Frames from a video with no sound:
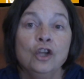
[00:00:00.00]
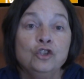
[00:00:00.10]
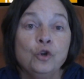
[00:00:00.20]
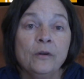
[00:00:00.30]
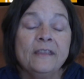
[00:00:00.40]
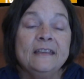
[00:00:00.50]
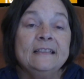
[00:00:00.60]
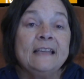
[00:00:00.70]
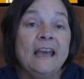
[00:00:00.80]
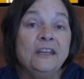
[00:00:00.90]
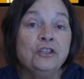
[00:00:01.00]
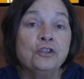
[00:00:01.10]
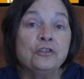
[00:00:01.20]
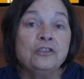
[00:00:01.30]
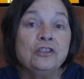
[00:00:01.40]
Dorothy's
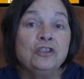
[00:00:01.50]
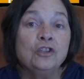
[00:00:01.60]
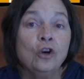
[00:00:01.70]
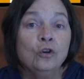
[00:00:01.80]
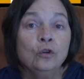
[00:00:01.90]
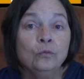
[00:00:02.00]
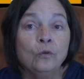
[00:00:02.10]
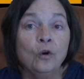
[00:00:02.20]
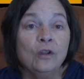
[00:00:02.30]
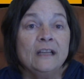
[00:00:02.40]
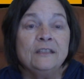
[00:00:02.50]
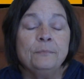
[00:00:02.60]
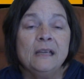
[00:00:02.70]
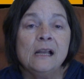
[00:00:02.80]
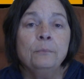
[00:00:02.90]
editors saw her role as
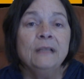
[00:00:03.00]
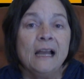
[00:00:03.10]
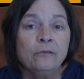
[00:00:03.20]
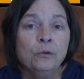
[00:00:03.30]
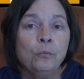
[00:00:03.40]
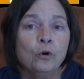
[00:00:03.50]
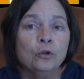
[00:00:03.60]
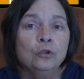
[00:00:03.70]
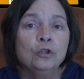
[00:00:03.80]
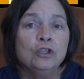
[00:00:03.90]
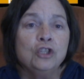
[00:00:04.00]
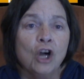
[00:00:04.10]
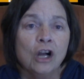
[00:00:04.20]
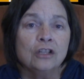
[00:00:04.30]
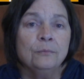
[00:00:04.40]
being a Black reporter who could
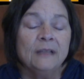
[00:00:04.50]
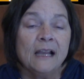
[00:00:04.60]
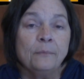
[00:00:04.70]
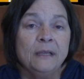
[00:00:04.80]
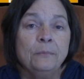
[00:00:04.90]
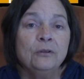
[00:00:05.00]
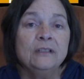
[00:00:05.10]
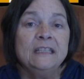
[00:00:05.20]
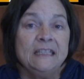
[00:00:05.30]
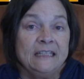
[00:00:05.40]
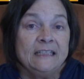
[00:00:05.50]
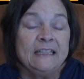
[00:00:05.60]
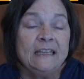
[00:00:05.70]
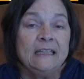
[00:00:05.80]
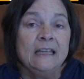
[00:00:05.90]
talk to Black people in
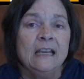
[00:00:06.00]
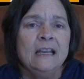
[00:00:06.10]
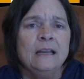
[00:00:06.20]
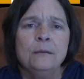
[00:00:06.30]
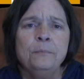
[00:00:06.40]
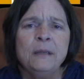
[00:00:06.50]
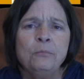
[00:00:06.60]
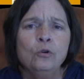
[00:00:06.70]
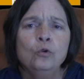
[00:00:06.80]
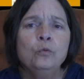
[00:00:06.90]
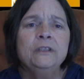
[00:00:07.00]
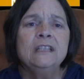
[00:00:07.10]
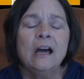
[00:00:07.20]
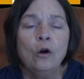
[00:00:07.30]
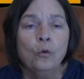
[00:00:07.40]
D.C., people who would
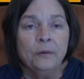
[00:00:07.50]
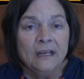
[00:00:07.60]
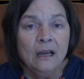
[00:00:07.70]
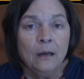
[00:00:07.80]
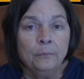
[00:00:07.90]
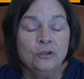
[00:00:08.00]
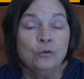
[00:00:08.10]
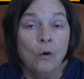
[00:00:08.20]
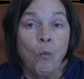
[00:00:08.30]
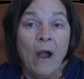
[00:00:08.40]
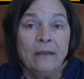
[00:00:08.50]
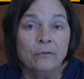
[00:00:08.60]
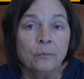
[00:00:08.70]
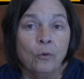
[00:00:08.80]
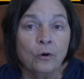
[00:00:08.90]
not open up to a white
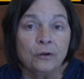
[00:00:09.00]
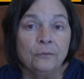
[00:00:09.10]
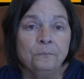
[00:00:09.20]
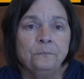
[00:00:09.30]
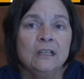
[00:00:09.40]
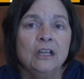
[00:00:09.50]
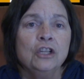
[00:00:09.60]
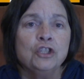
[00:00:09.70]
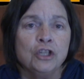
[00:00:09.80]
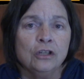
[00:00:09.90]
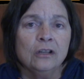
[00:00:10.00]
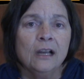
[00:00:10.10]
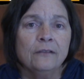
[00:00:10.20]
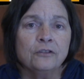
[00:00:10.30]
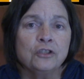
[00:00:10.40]
reporter. She could
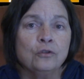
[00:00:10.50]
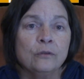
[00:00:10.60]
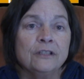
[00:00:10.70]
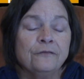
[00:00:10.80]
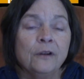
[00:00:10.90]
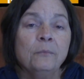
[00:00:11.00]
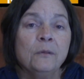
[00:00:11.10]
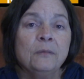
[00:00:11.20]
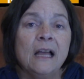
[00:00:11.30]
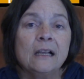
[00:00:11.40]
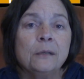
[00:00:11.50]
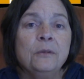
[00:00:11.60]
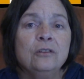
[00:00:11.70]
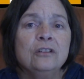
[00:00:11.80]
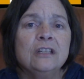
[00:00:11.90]
cover stories from the Black
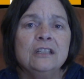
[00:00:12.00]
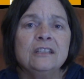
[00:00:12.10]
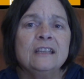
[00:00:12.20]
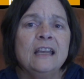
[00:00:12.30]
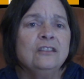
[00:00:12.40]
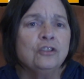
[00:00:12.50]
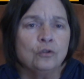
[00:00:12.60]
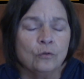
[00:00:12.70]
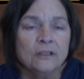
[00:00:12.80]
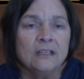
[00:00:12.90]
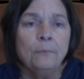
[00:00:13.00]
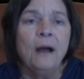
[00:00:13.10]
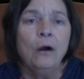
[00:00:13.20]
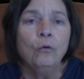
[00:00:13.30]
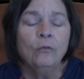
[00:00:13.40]
communities and stories
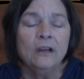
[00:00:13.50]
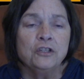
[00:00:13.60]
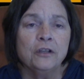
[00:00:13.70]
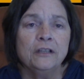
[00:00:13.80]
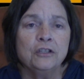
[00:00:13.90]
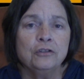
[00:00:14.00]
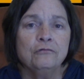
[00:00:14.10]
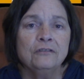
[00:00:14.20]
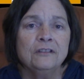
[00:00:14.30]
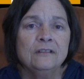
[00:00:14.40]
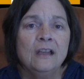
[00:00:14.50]
about racial issues.